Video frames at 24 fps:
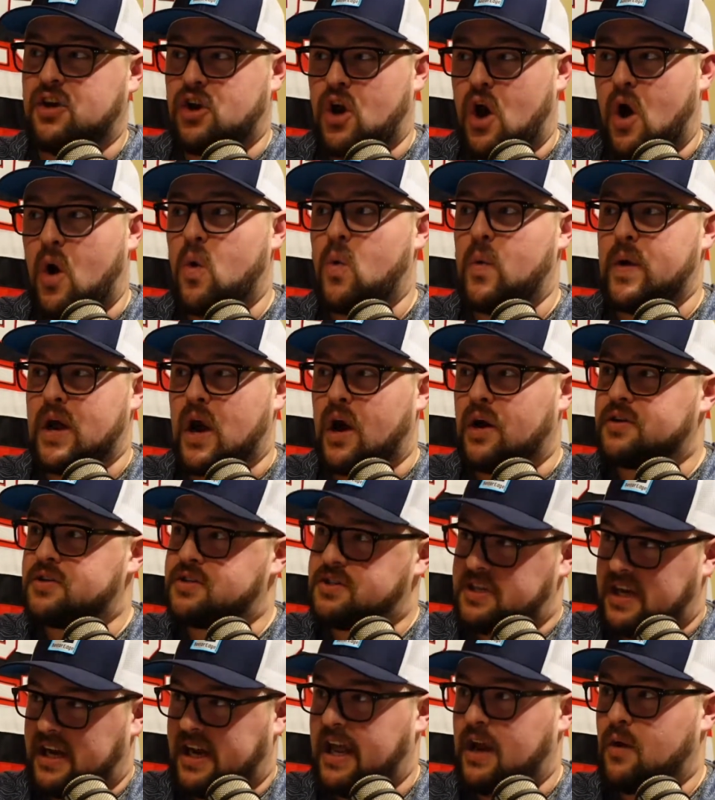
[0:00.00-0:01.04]
no, we are
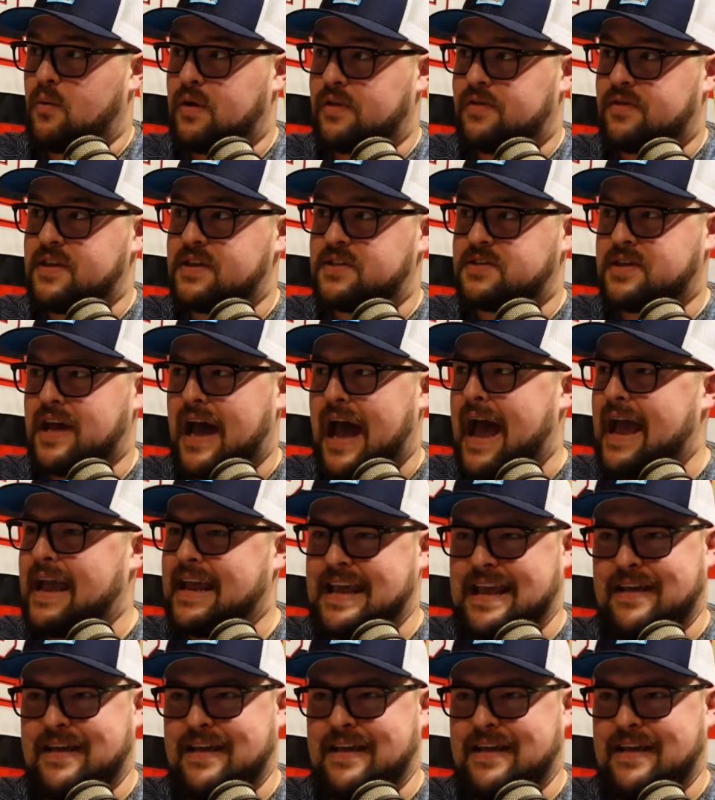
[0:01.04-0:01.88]
sticking with this guy,